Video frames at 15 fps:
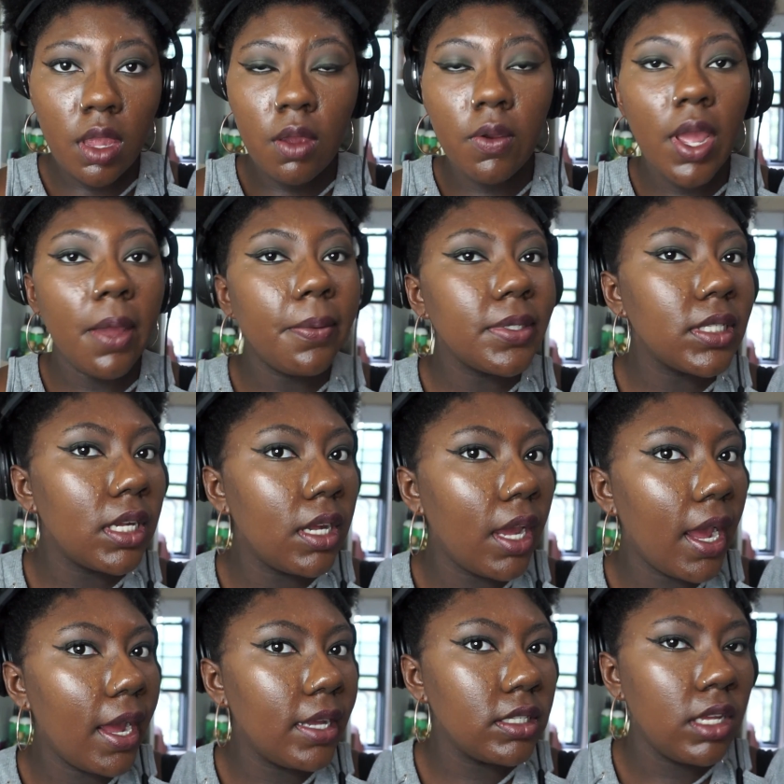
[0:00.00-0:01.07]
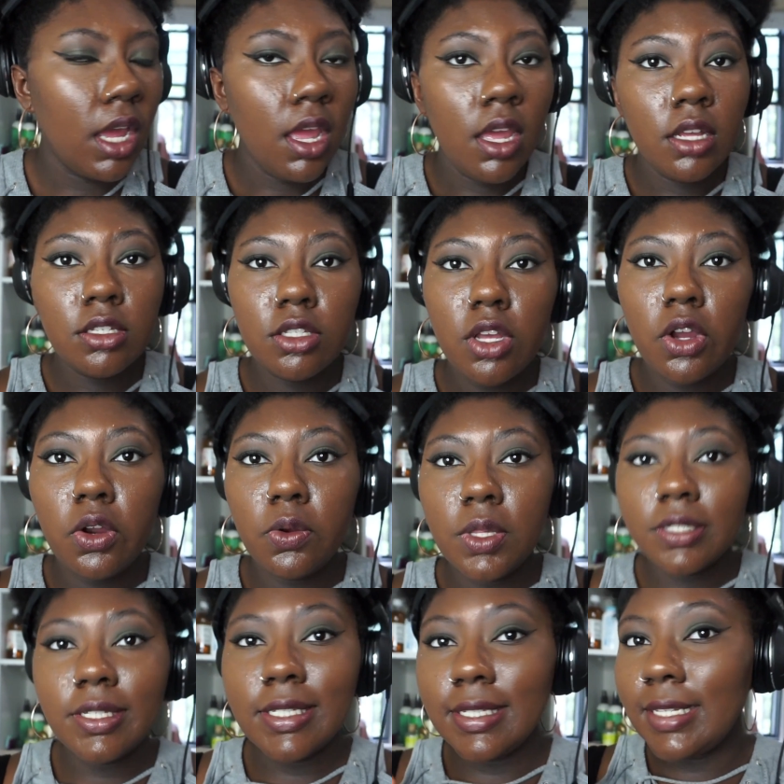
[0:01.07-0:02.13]
Okay, what's good, guys? So
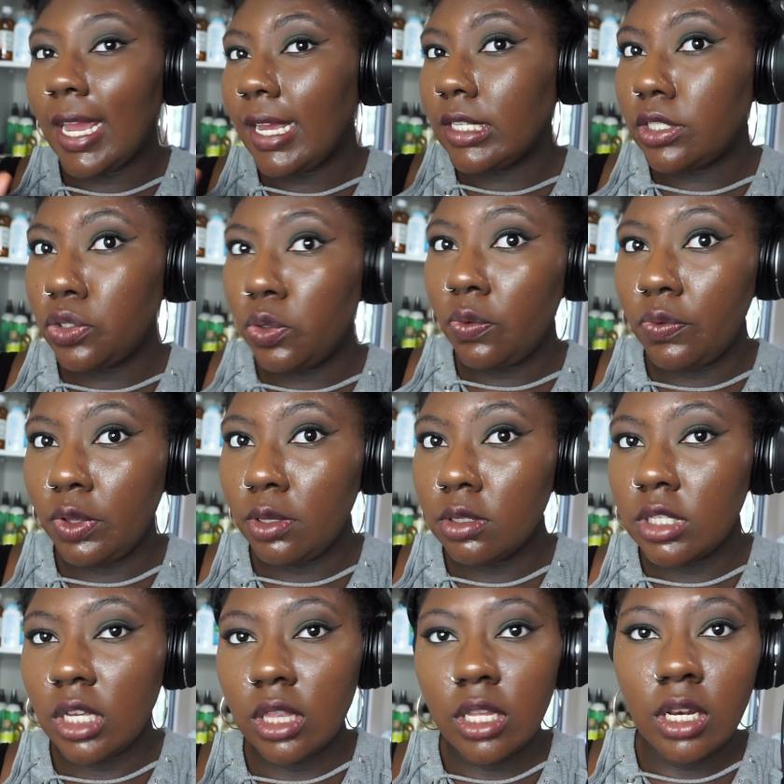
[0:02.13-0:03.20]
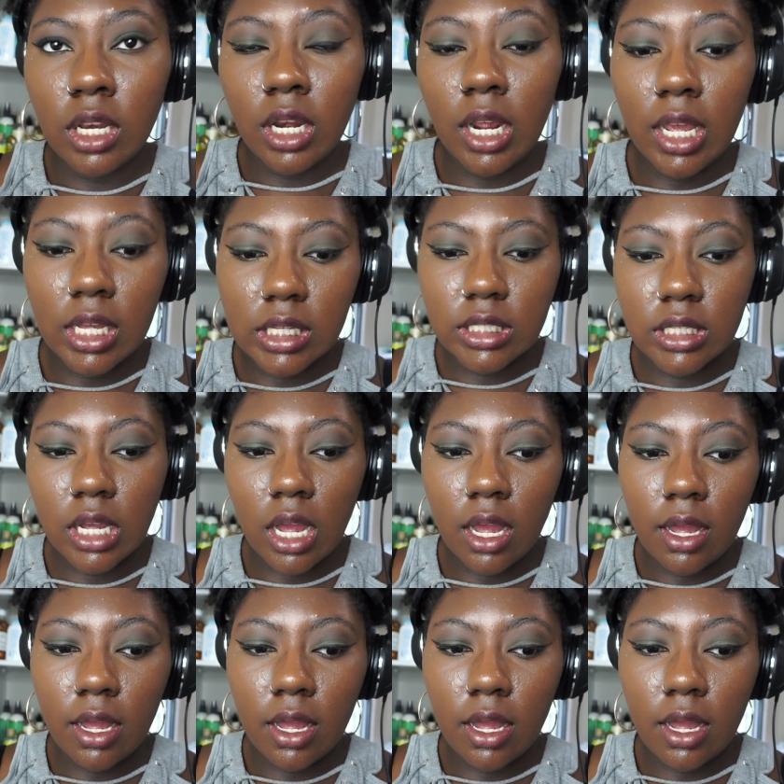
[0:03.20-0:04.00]
this is day 2 of using the NYX